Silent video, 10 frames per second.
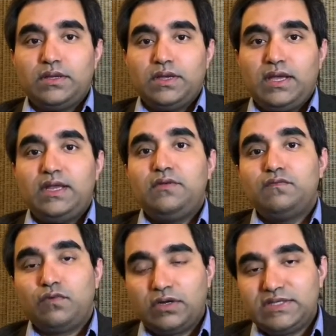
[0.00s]
and
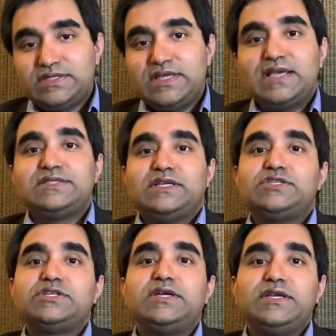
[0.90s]
what is the
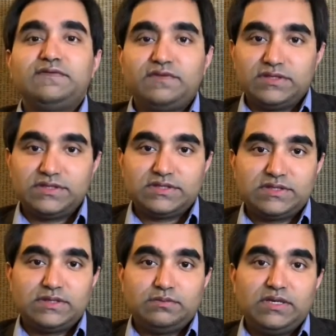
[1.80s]
essential difference
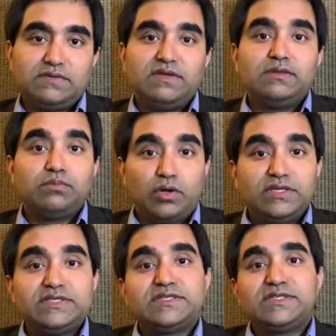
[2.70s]
between
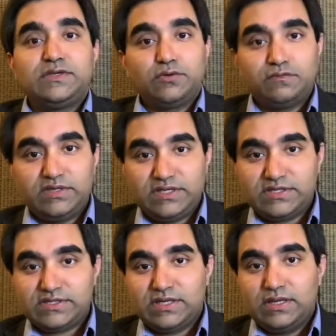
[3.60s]
polycystic
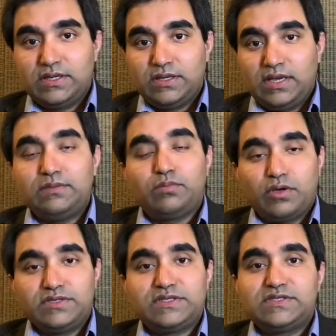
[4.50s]
ovaries and
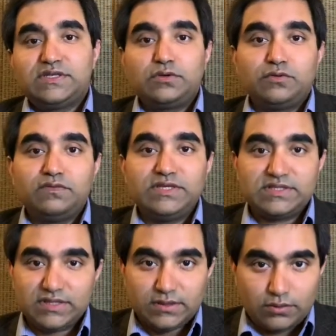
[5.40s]
polycystic ovary
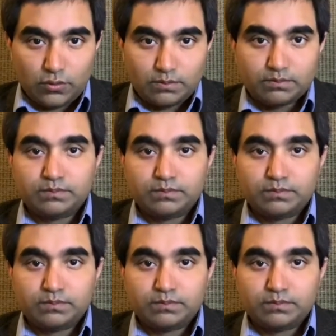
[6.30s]
syndrome.